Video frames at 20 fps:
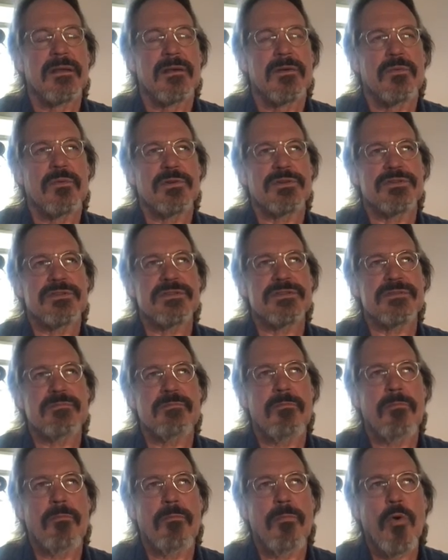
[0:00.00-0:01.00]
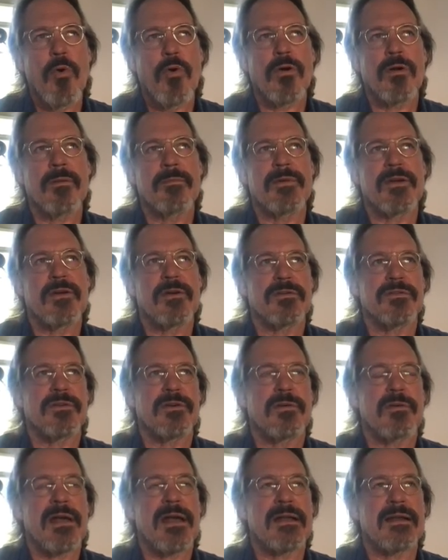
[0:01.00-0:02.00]
which is more
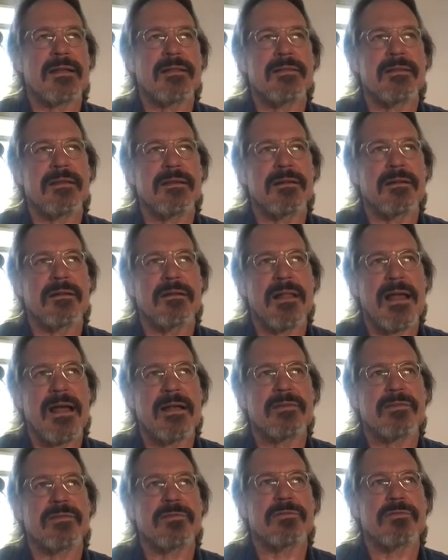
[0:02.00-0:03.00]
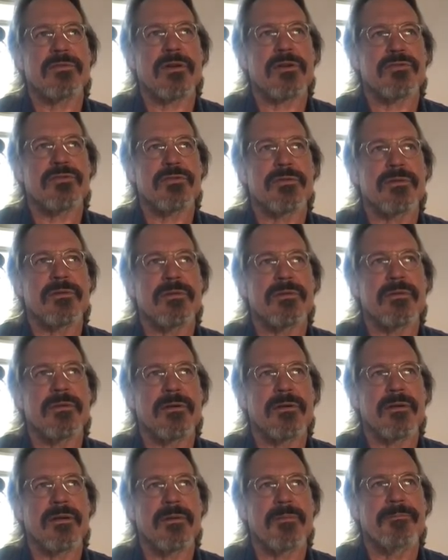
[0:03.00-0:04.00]
meritocratic than class structured.
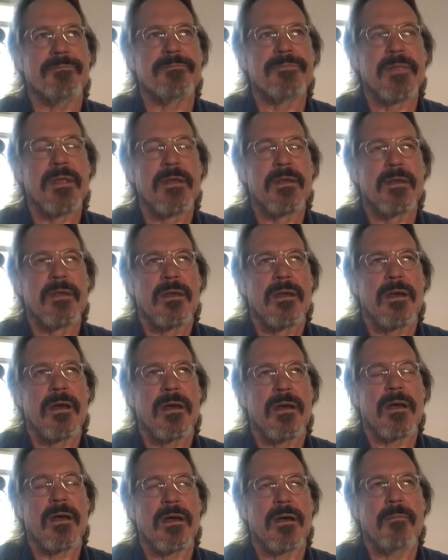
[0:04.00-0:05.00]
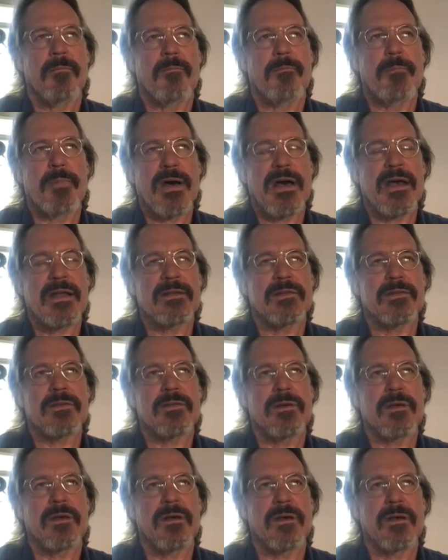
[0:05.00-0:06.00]
Um, um, but
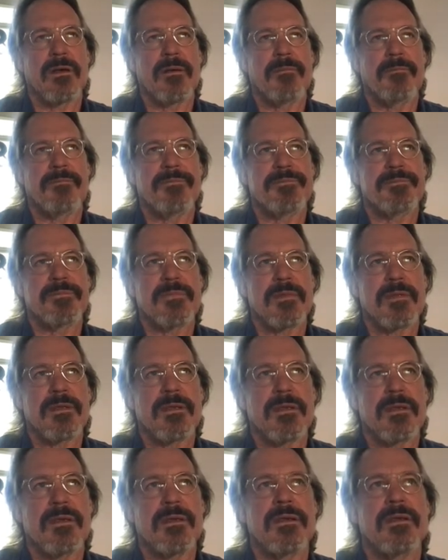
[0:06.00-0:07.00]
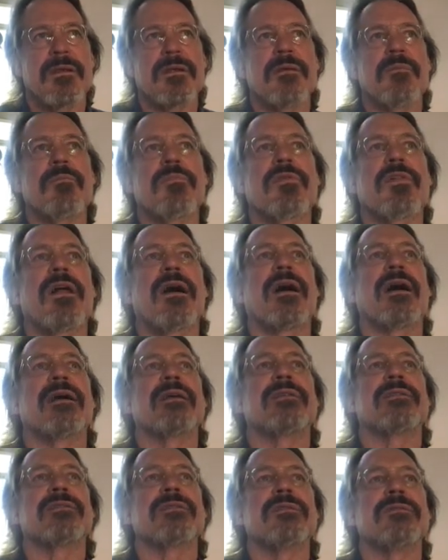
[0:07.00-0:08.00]
um, it
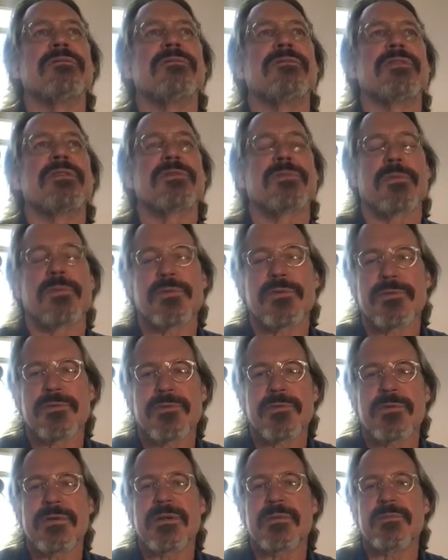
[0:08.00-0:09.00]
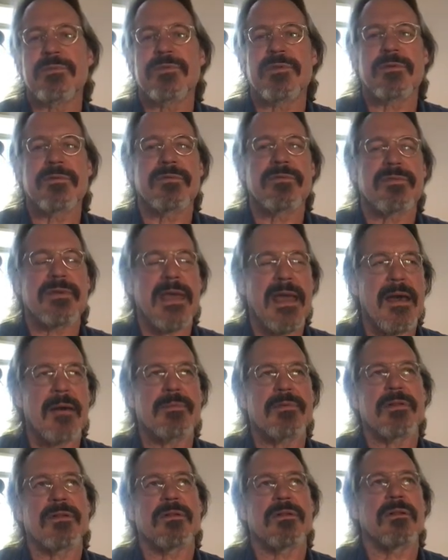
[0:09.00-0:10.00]
implies invisible streams of
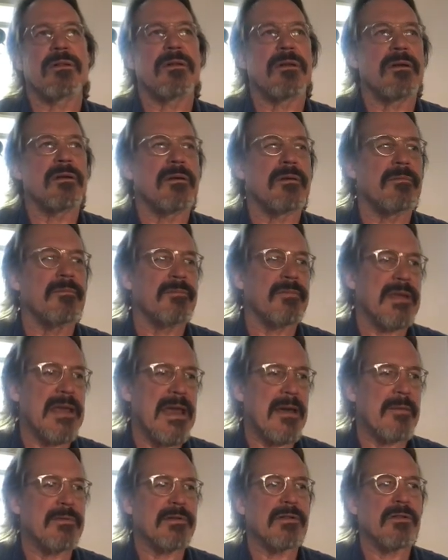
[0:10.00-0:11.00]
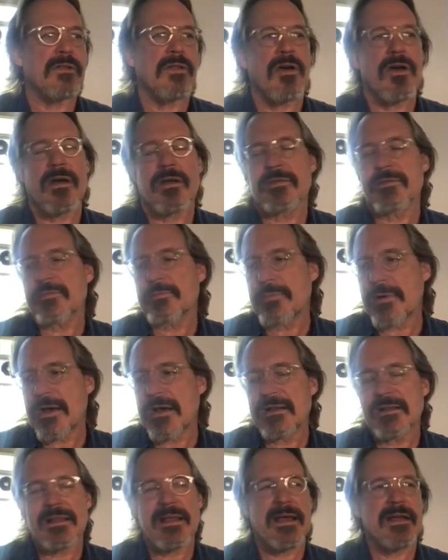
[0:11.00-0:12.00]
capital, um, capital loss,
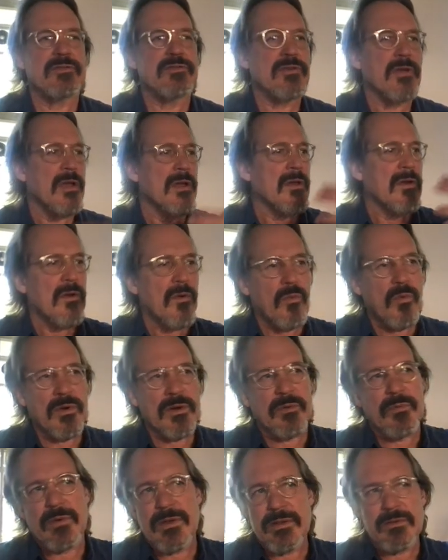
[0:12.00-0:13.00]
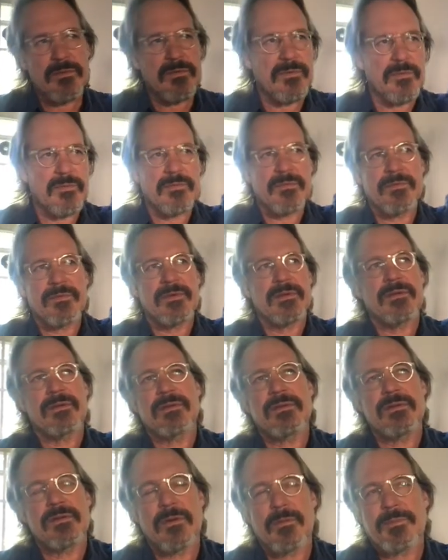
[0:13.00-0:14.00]
potlatch. What do we do? Uh,
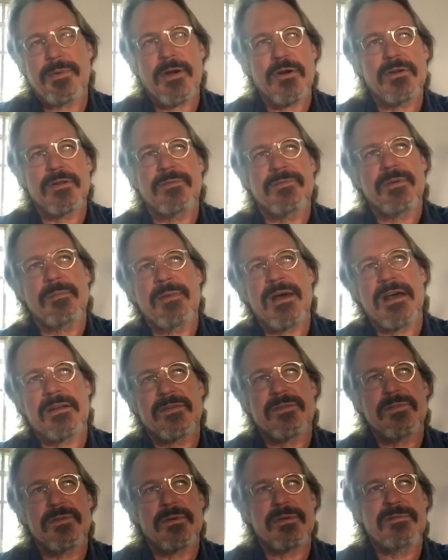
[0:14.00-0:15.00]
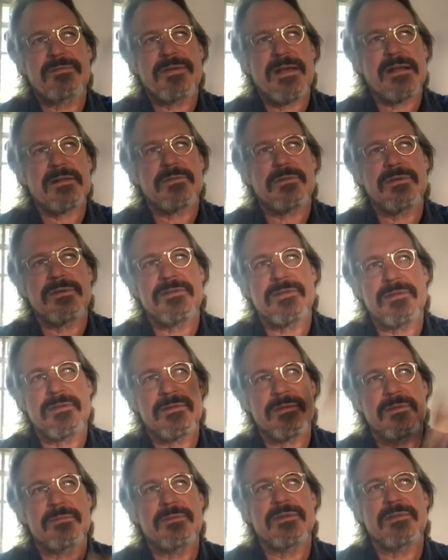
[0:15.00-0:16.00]
you know, part of the monastery factory
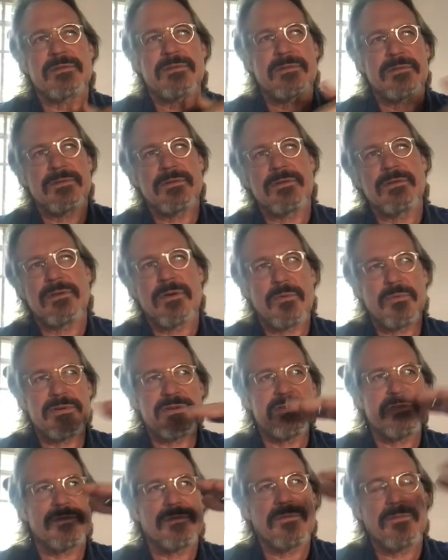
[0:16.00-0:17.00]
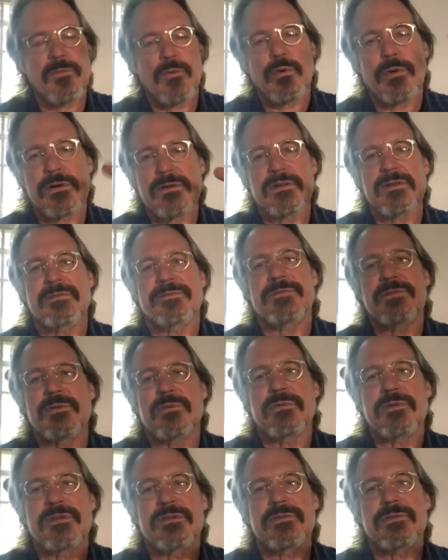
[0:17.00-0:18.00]
system is, you know, we just forklift
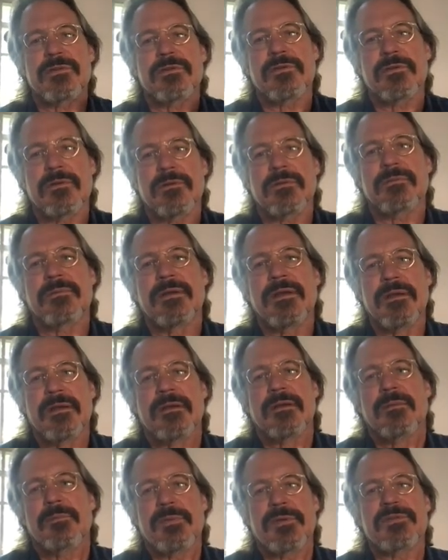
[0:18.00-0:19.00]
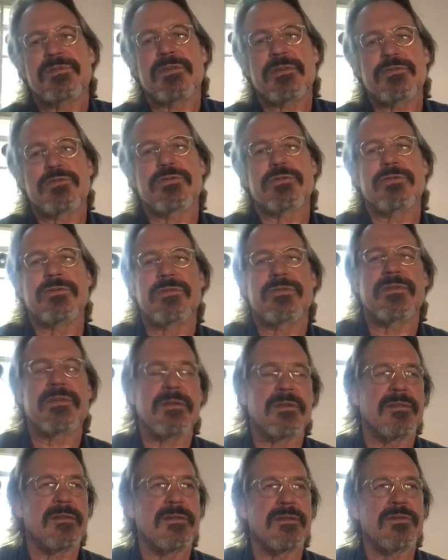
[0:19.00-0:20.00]
you into your positions
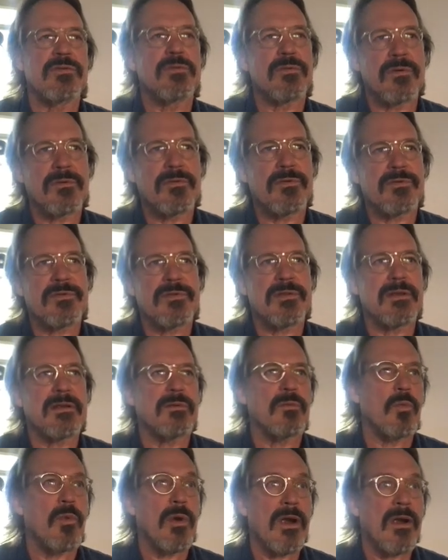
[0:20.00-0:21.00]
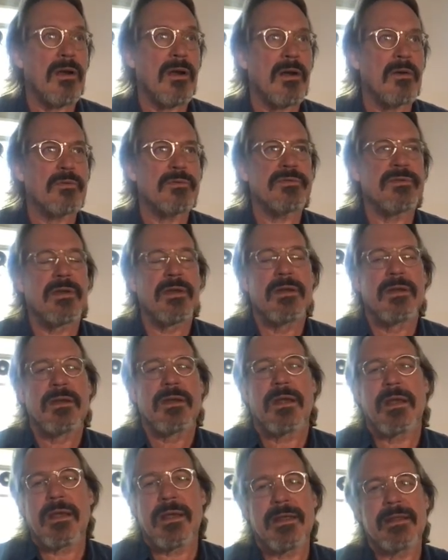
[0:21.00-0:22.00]
in the university warehouse.
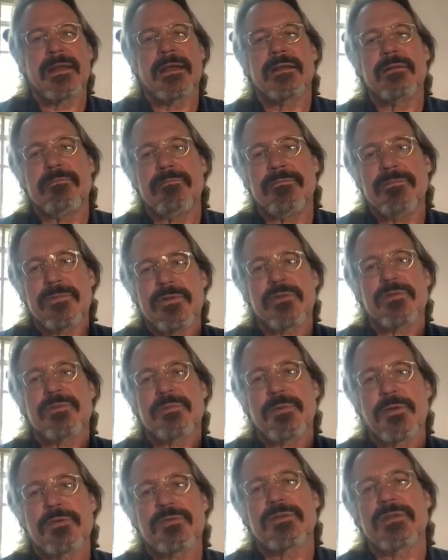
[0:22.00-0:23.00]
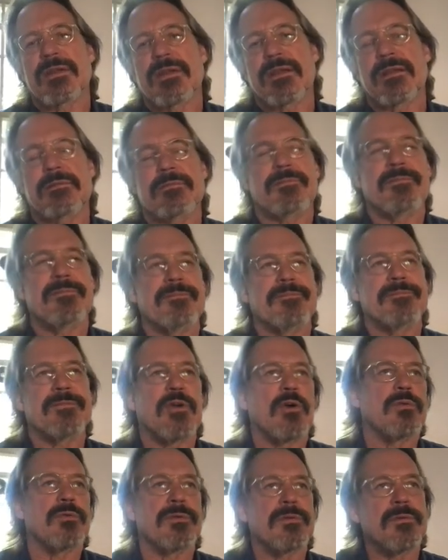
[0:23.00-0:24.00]
And then you're supposed to get
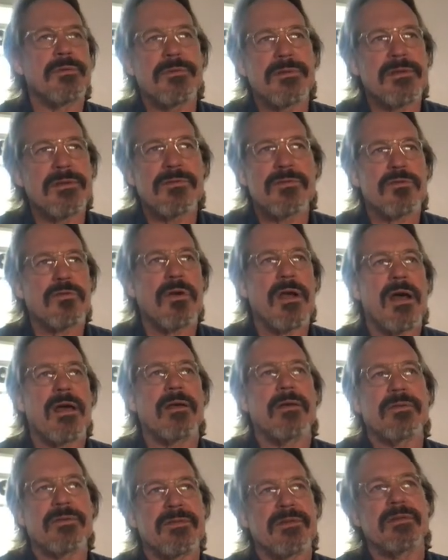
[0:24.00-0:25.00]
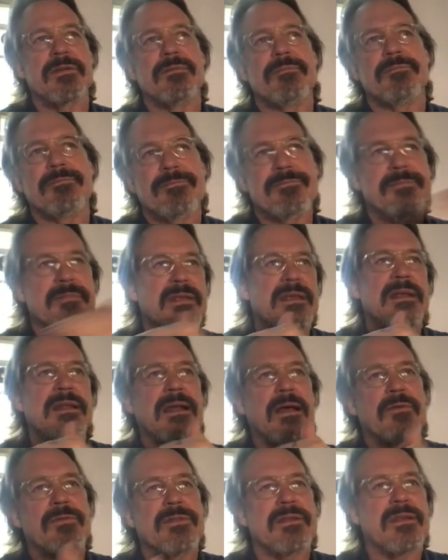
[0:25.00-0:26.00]
go through these trials and get
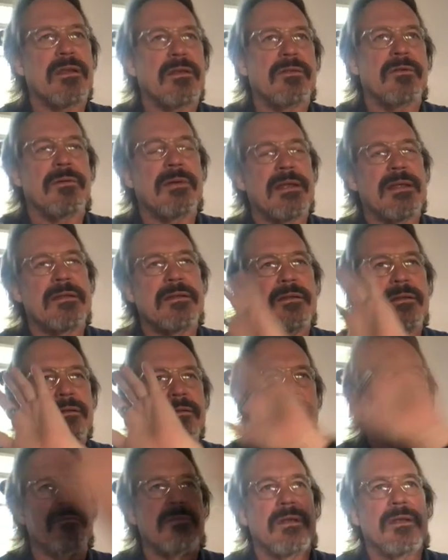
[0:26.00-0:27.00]
out the other end and